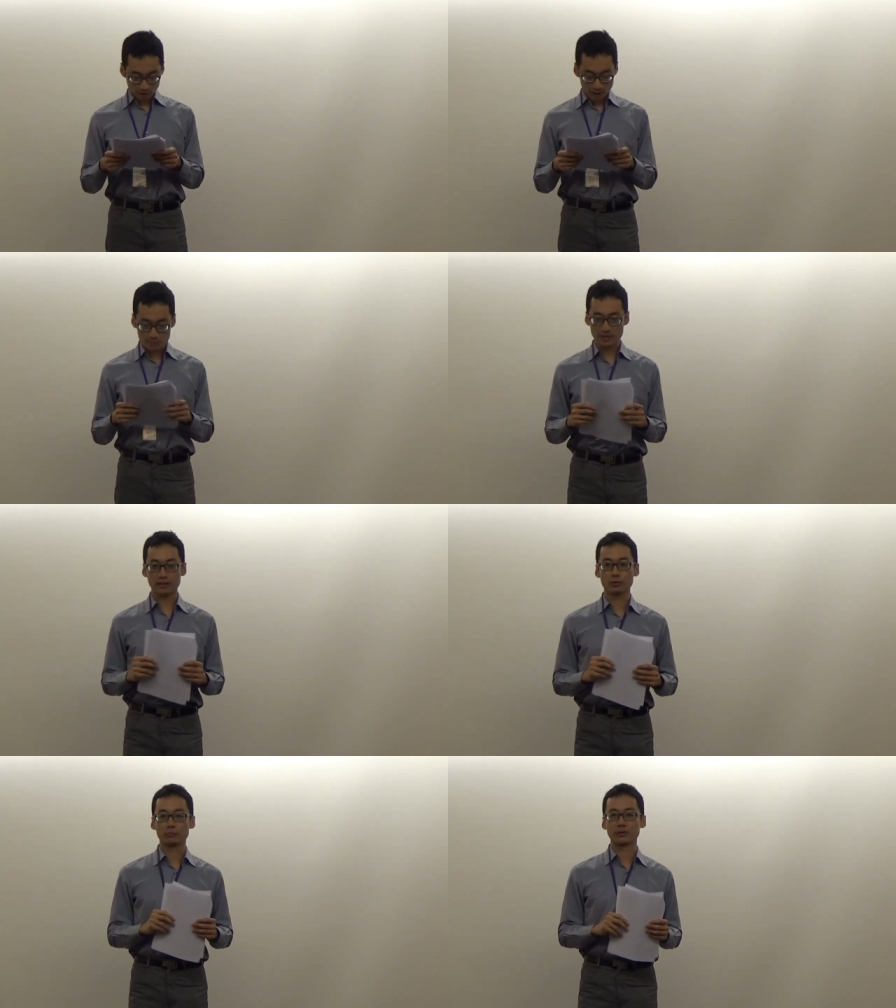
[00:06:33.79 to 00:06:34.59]

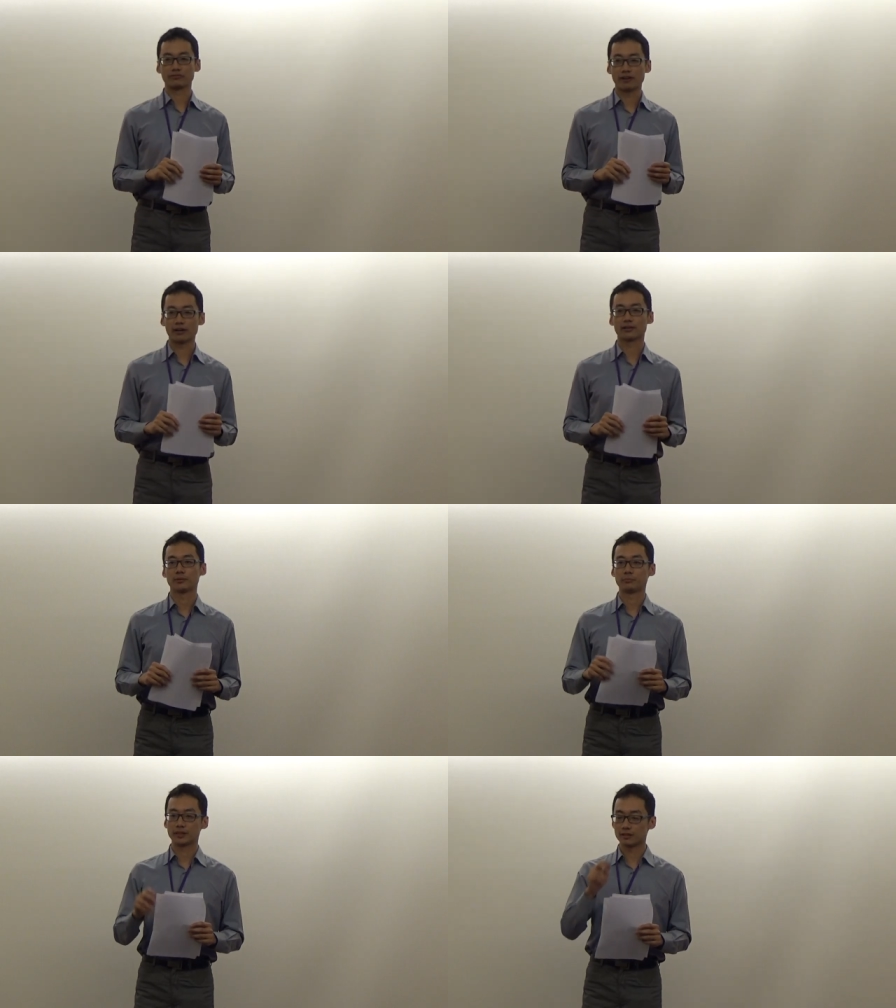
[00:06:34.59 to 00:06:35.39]
Everything will be fine
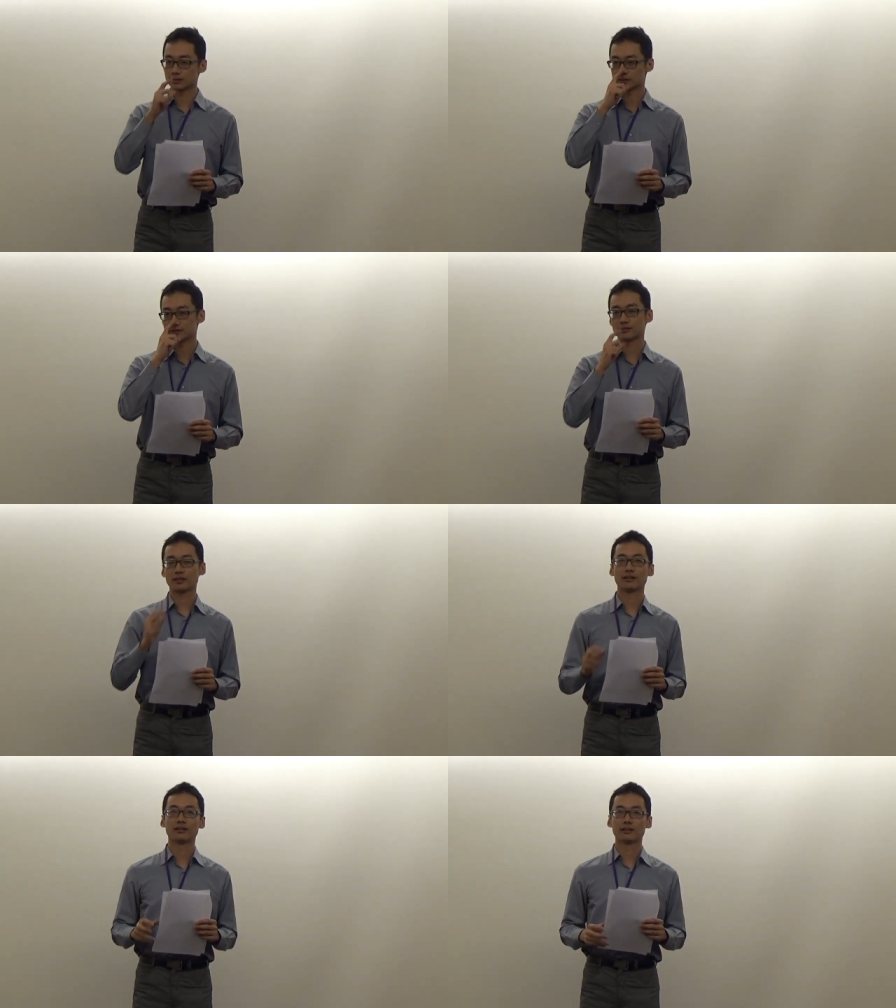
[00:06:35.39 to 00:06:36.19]
because
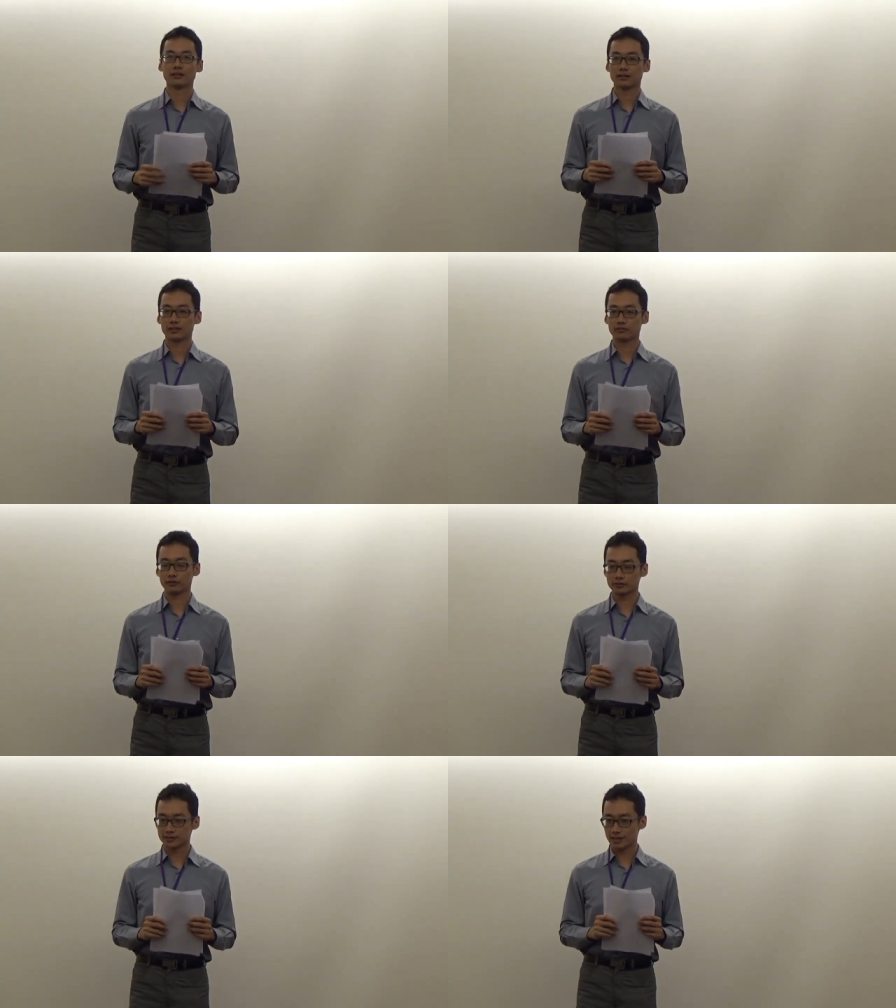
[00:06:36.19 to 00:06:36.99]
if
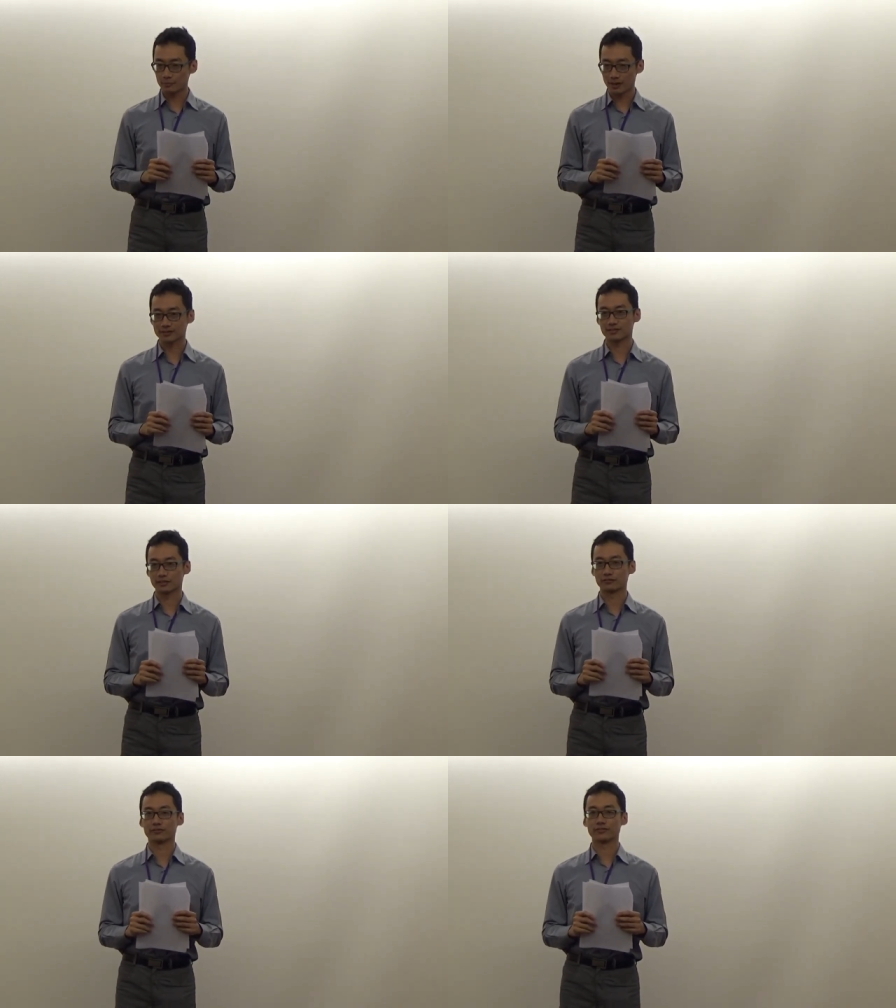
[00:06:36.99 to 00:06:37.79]
you stay
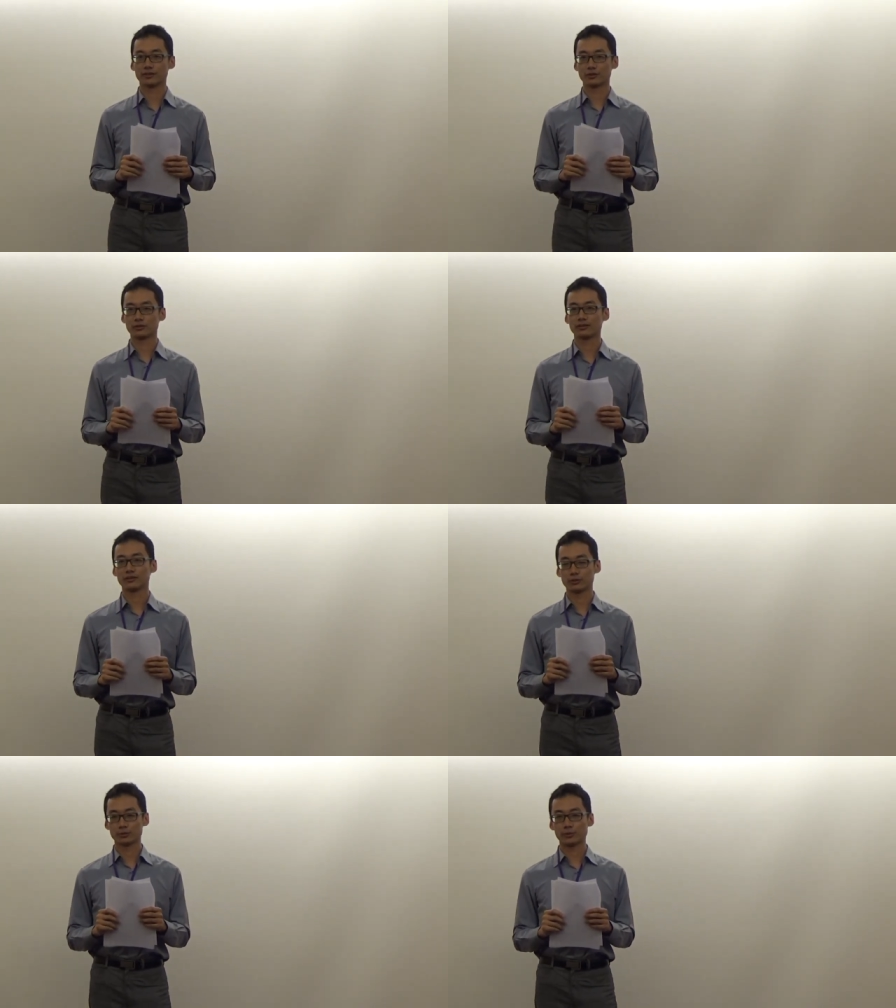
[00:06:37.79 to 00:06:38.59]
positive,
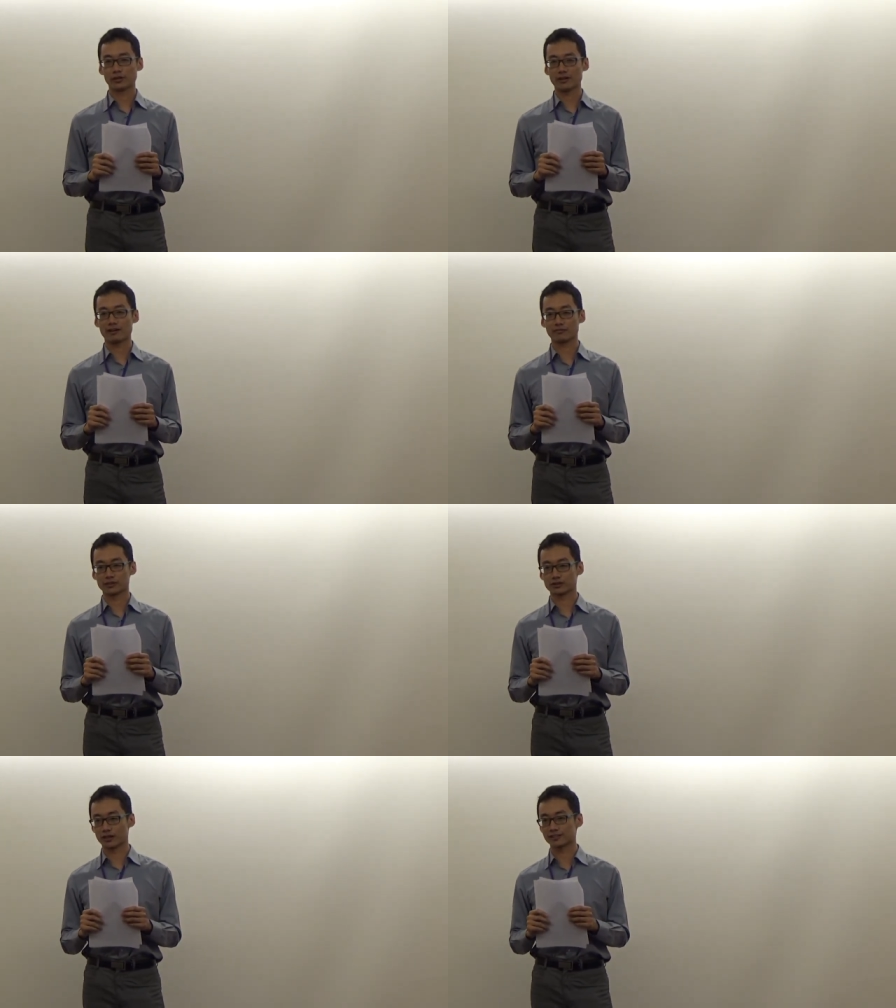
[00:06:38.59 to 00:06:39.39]
you will have a
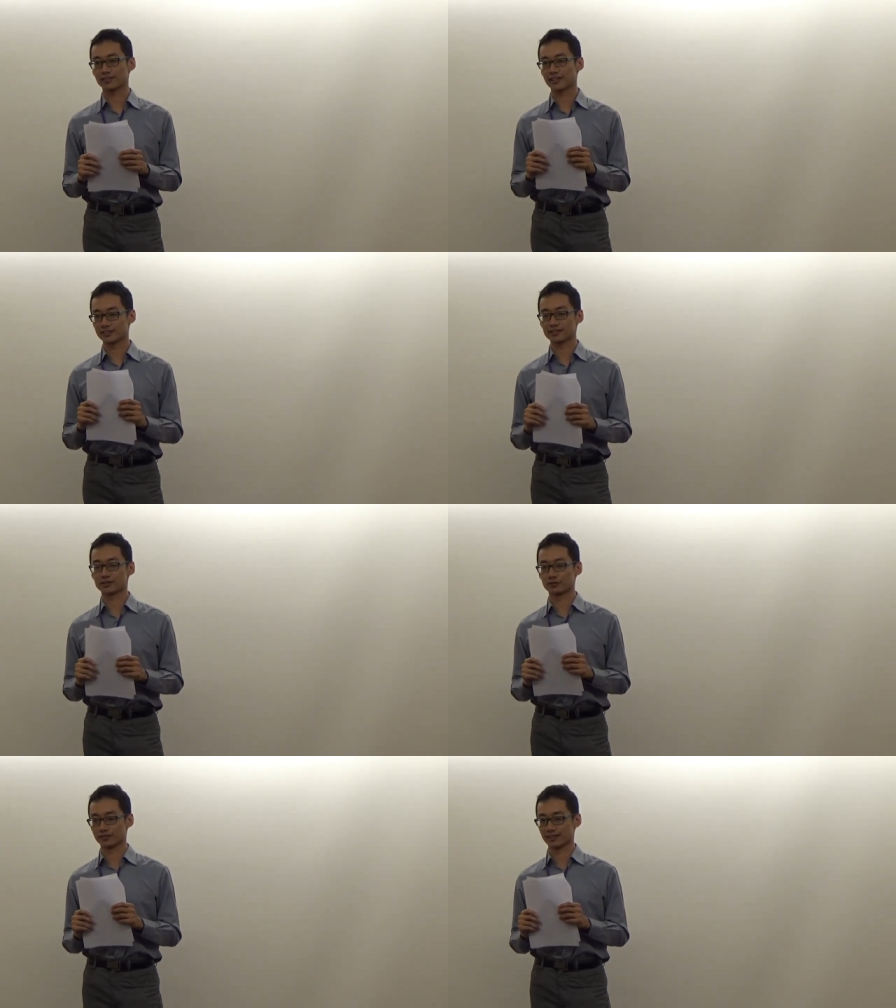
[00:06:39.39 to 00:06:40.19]
shot at the
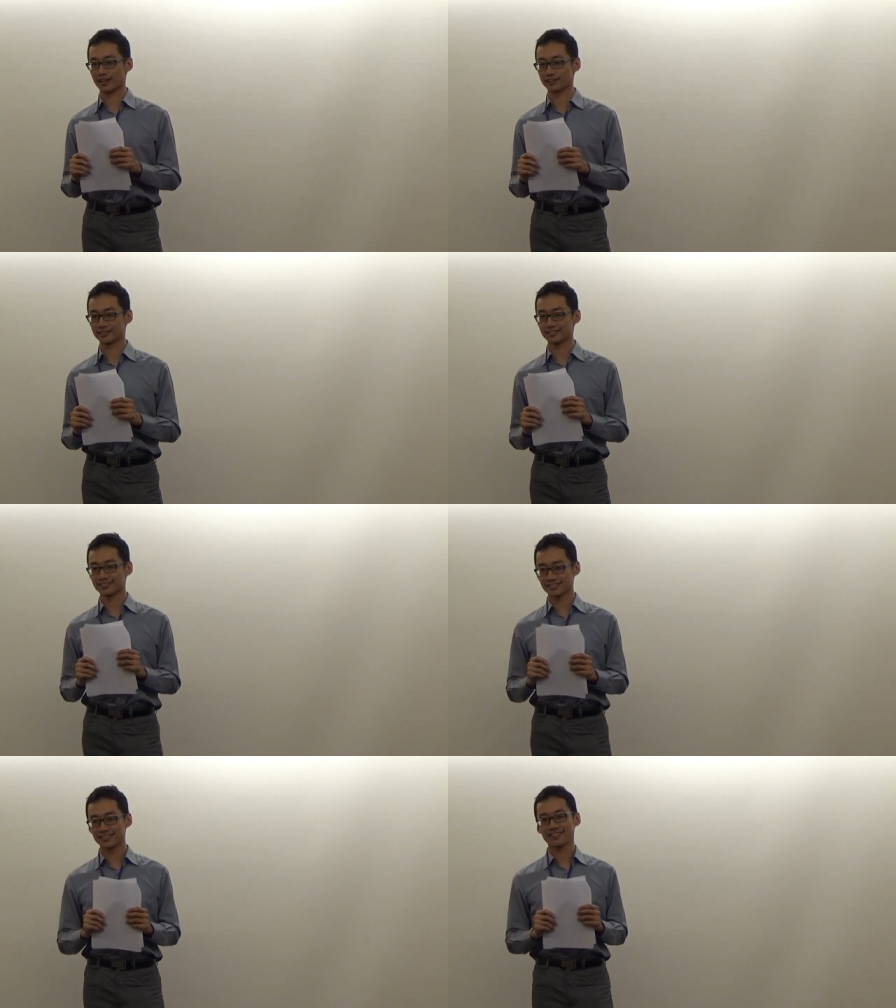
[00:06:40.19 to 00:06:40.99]
silver lining.
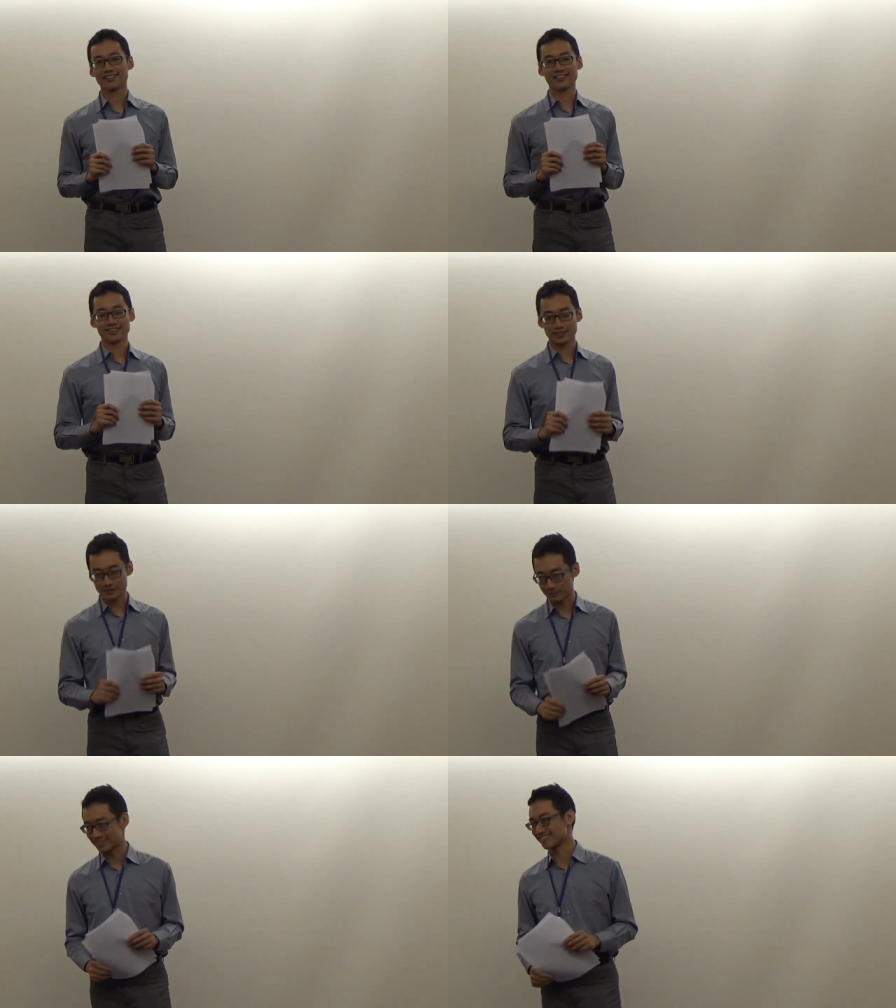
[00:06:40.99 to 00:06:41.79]

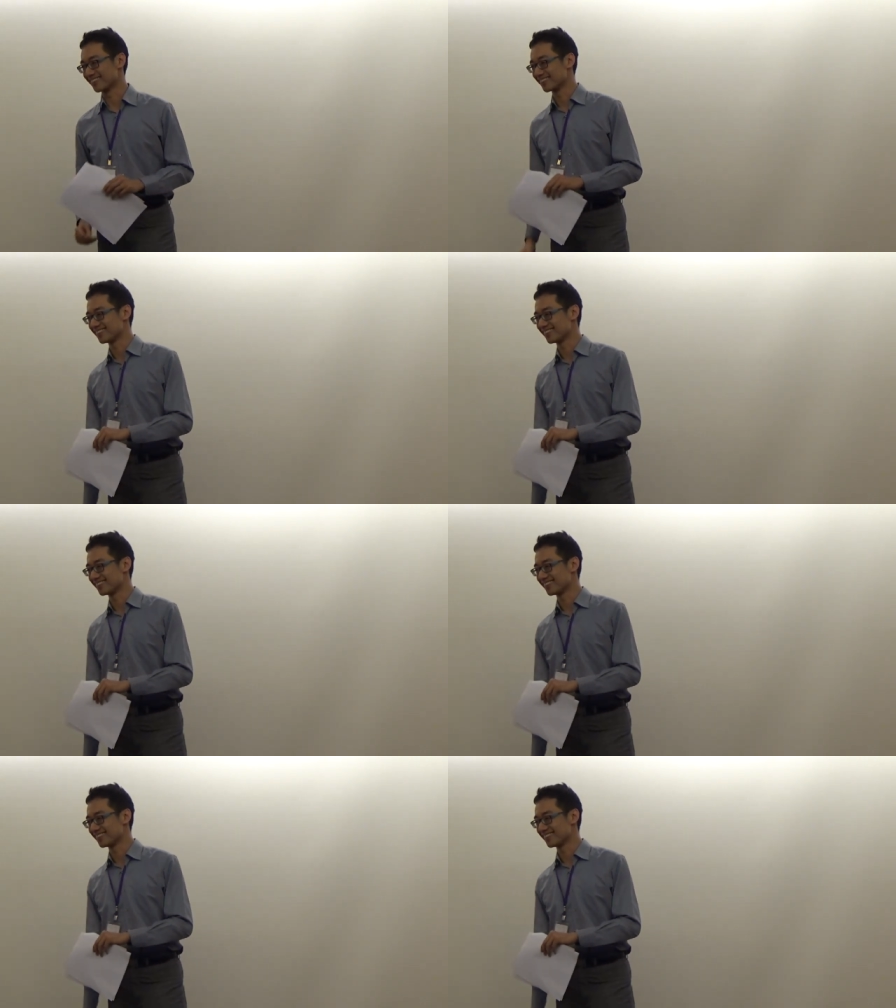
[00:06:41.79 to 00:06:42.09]
Toastmaster.